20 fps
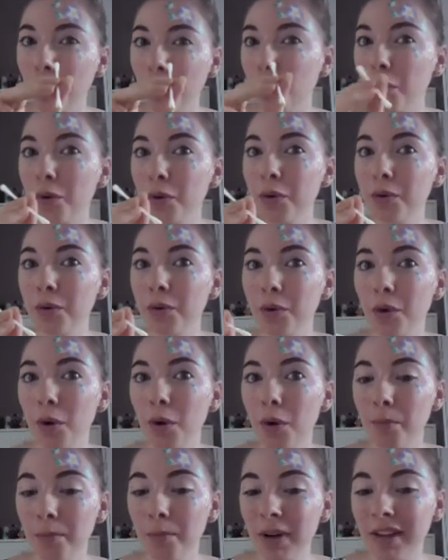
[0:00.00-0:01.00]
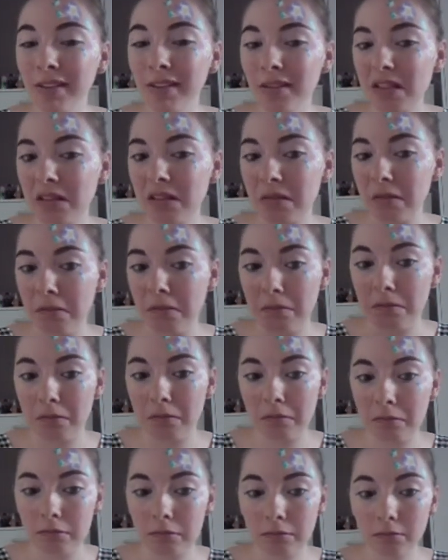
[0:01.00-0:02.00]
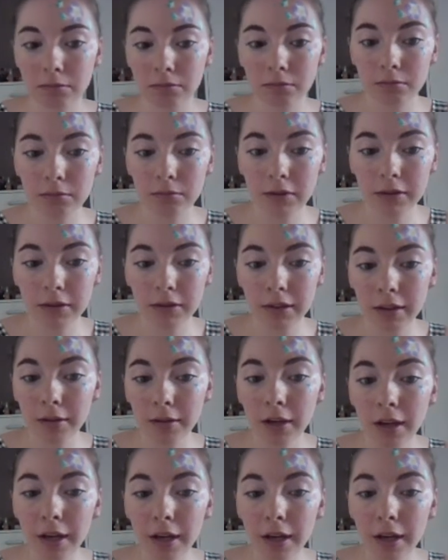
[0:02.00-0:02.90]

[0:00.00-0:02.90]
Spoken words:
Cotton buds? I don't know.